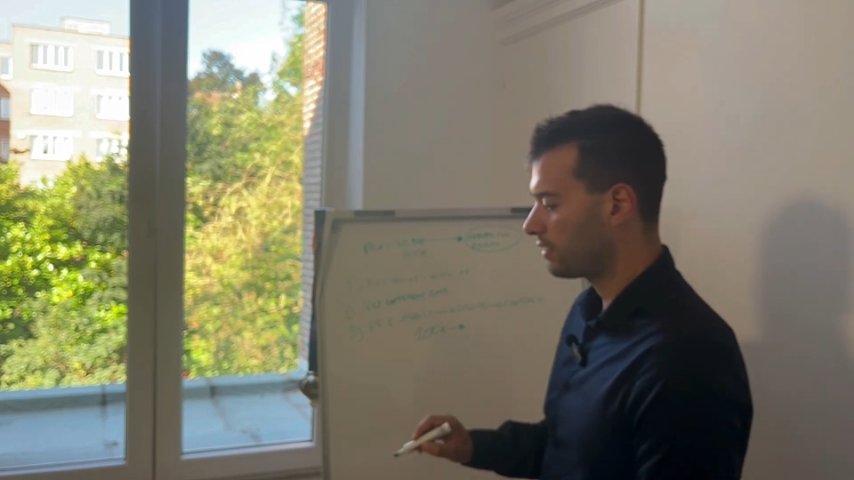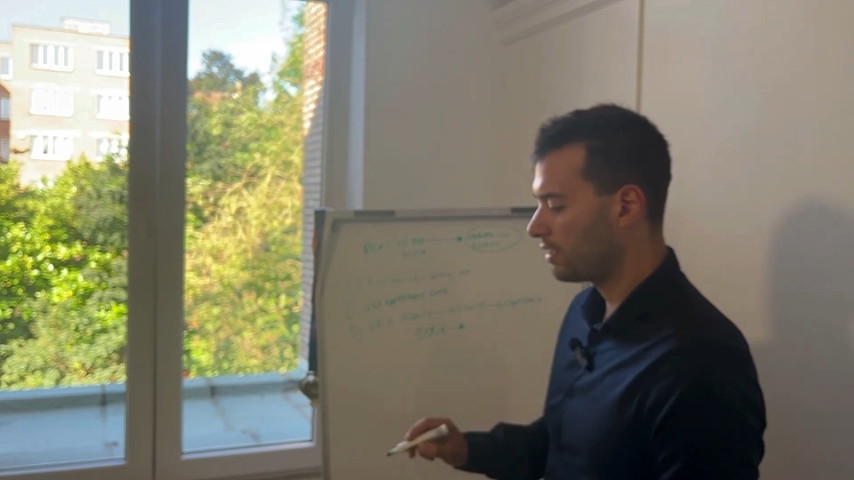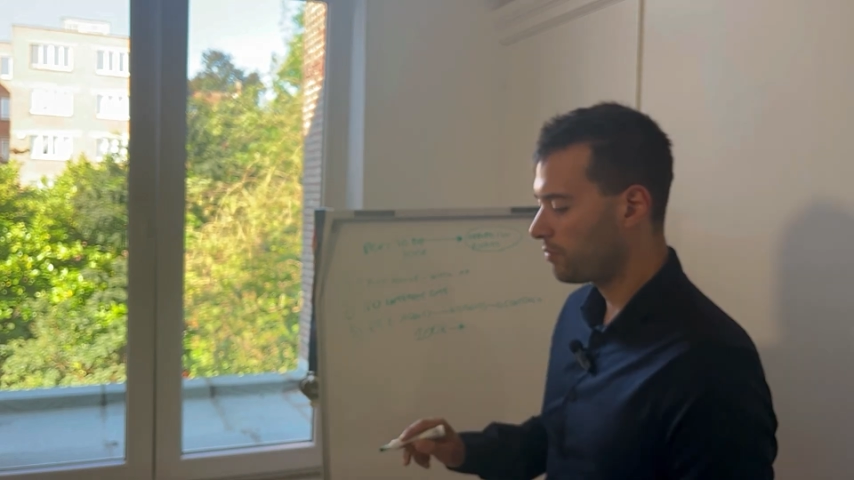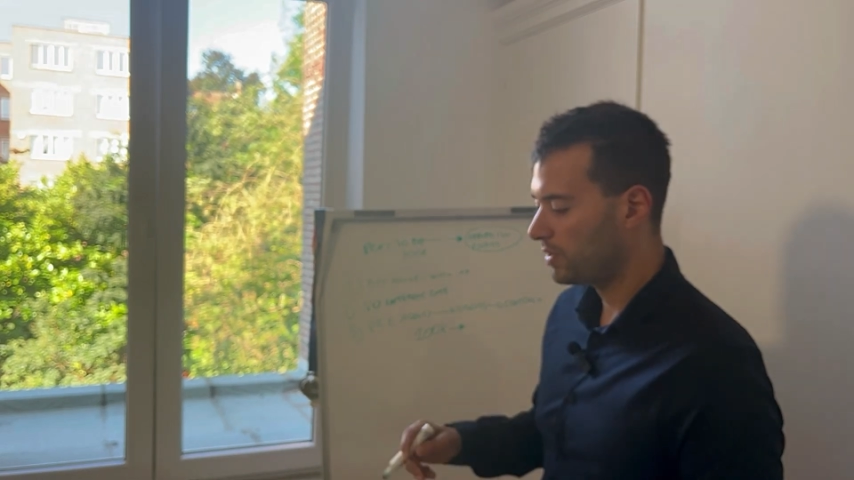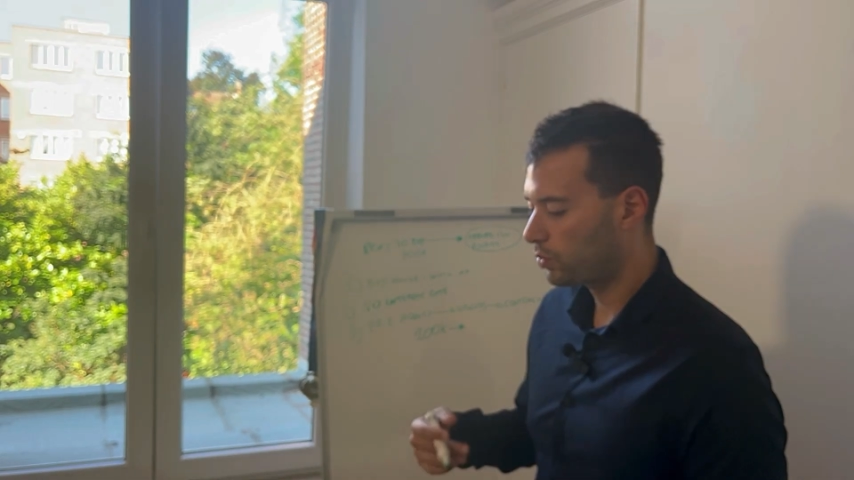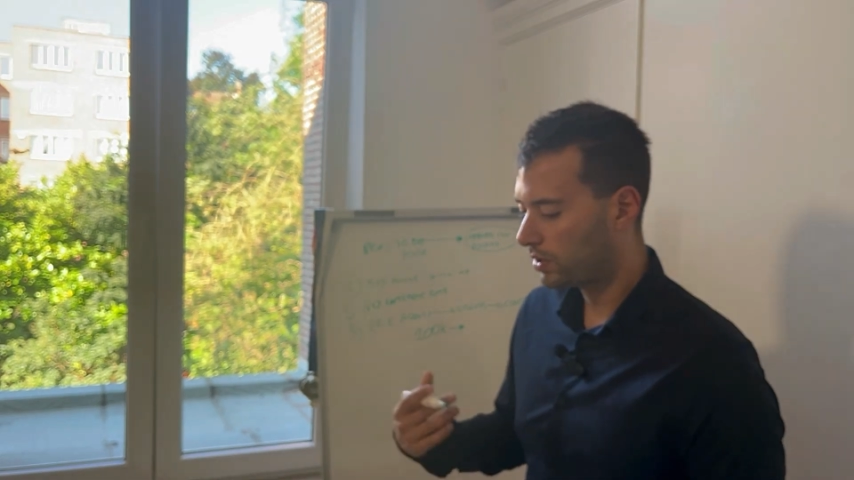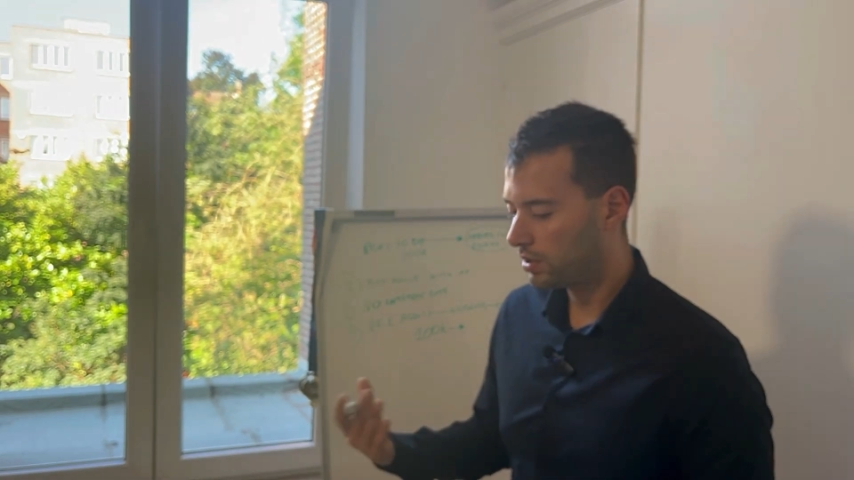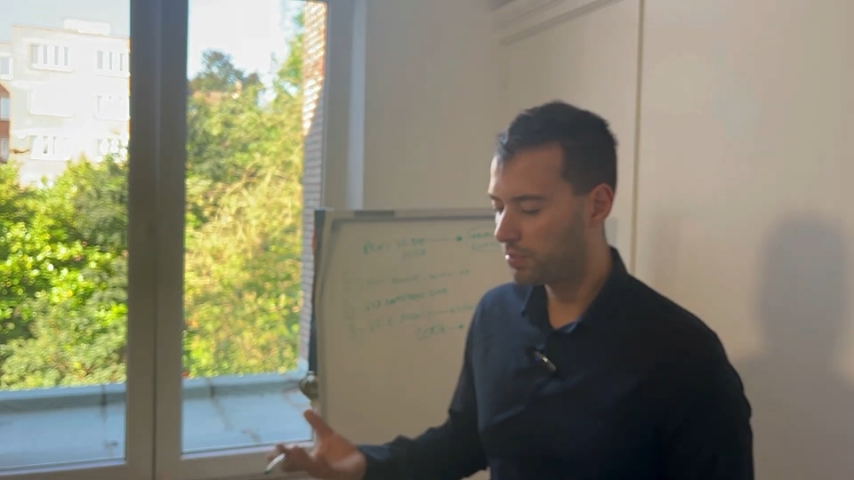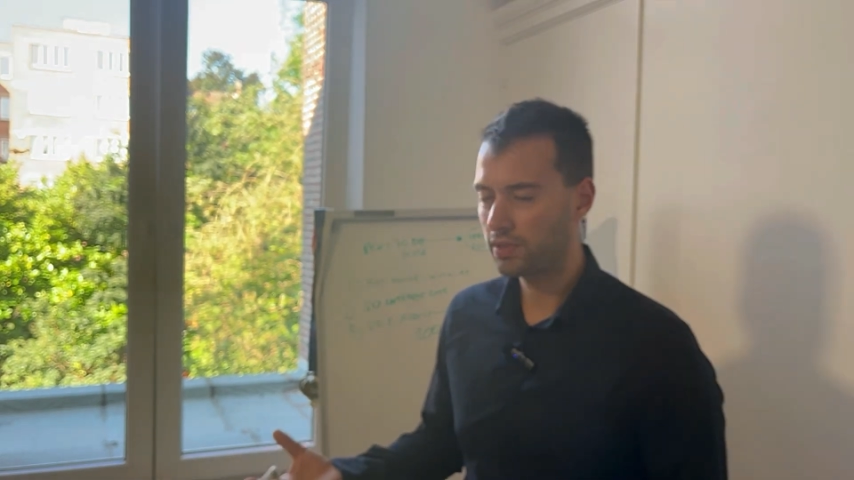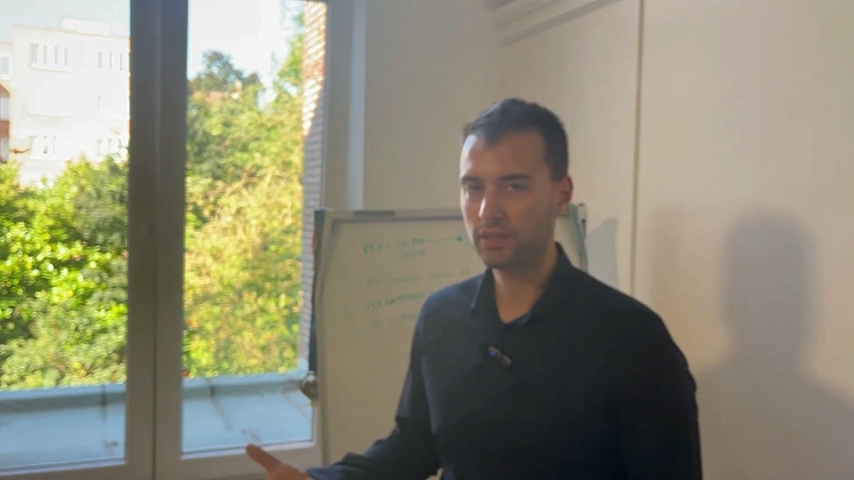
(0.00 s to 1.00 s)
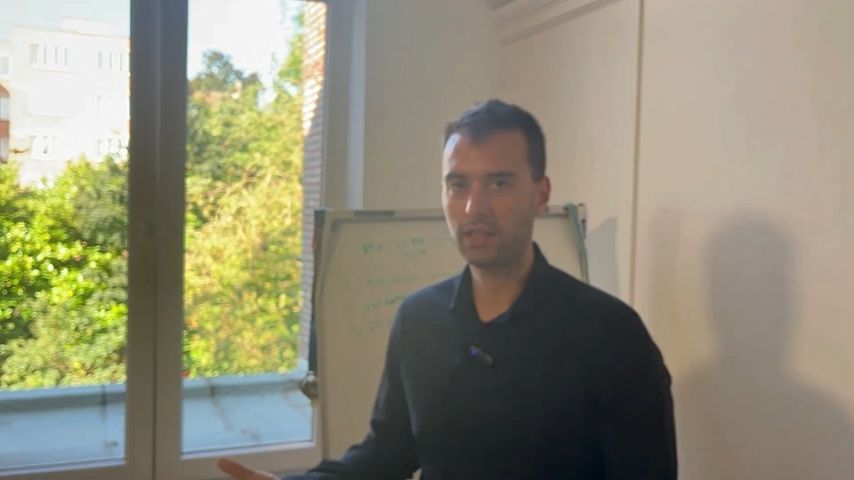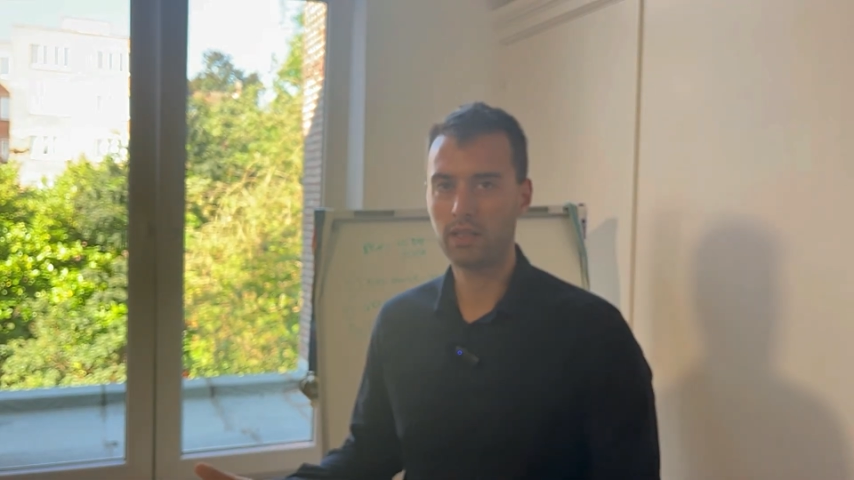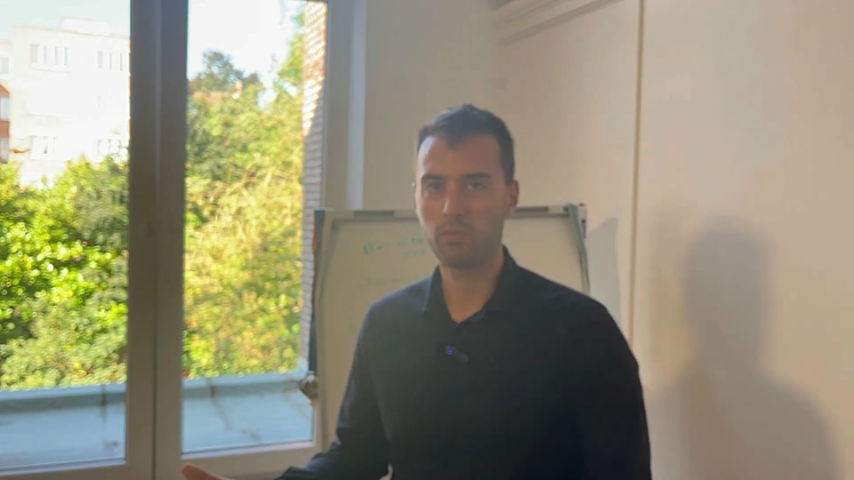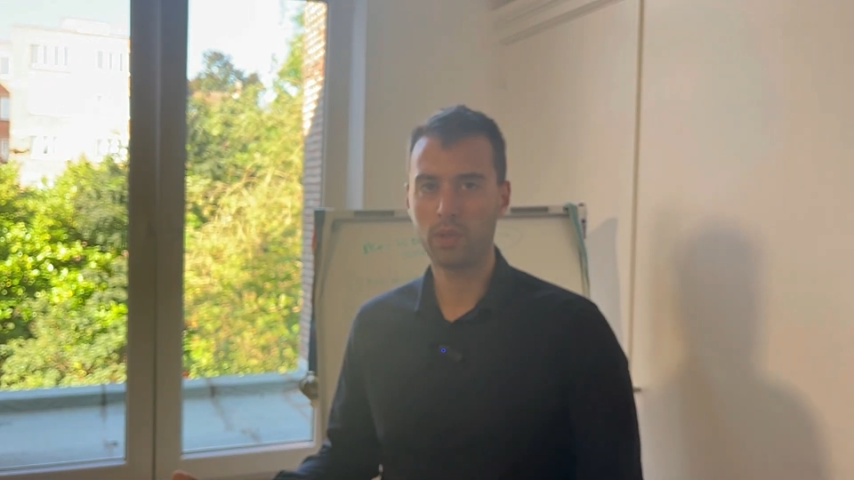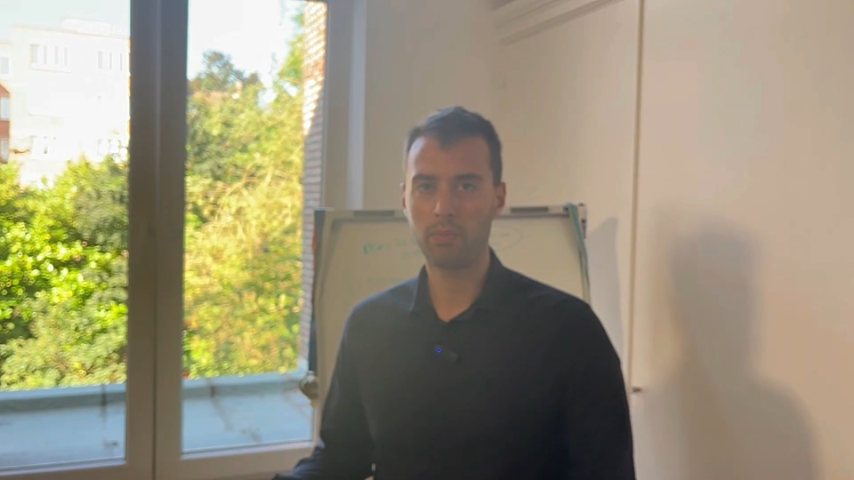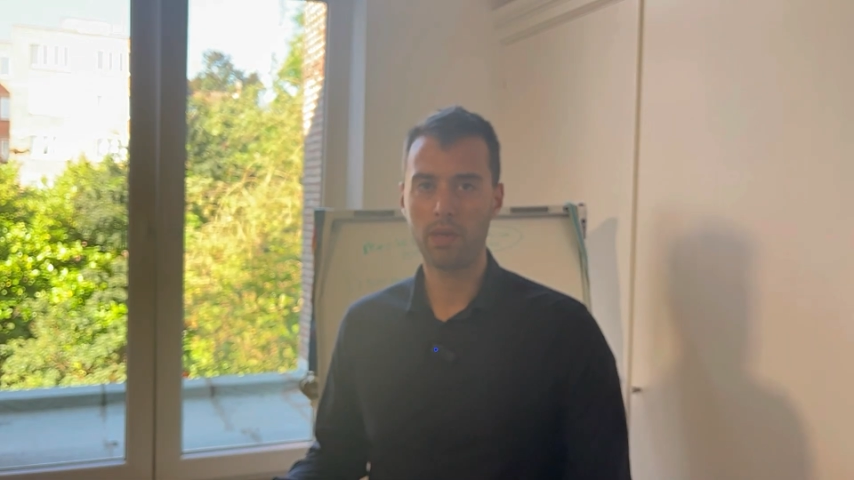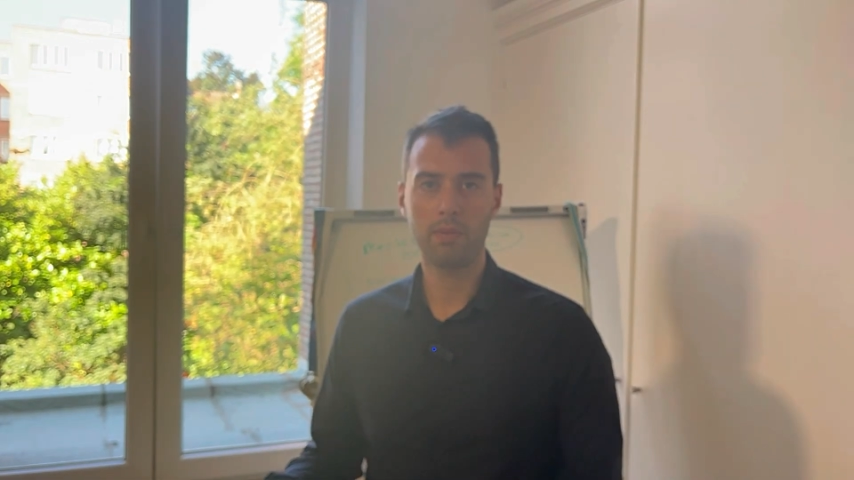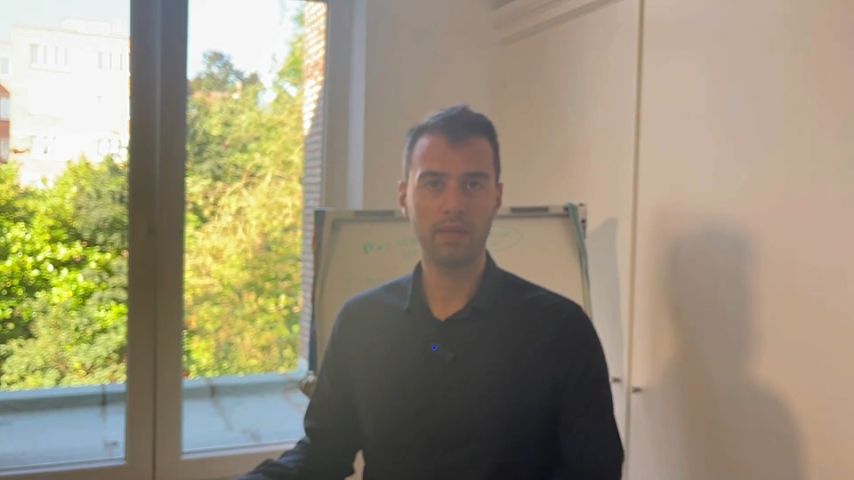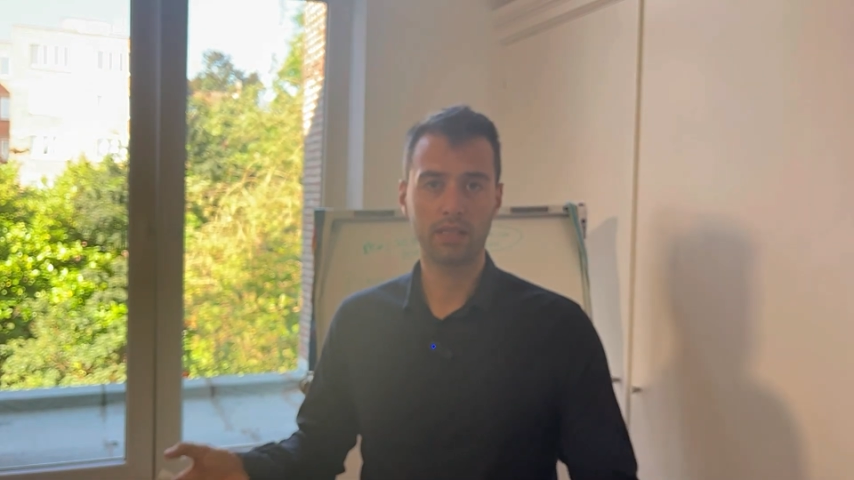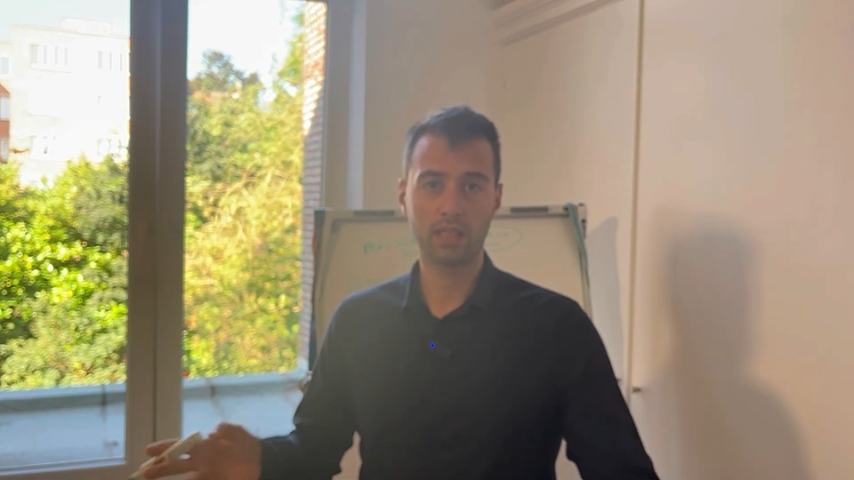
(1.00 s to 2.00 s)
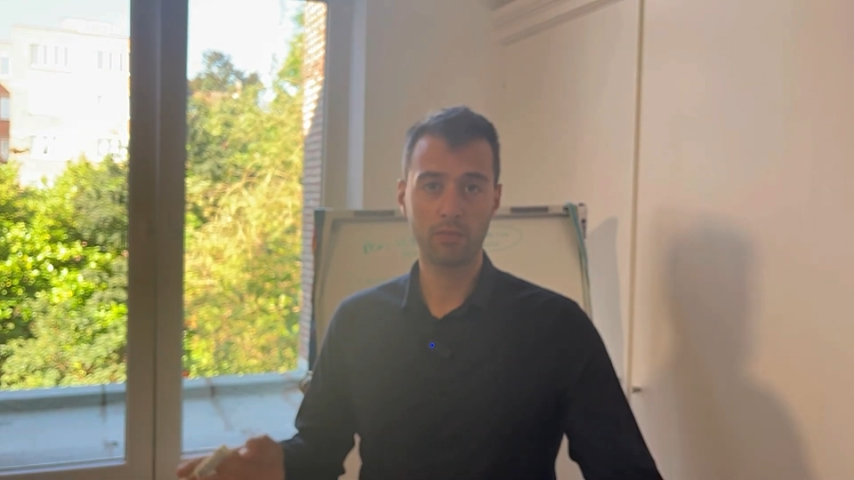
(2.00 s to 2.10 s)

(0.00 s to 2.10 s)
give me 20% prepayment,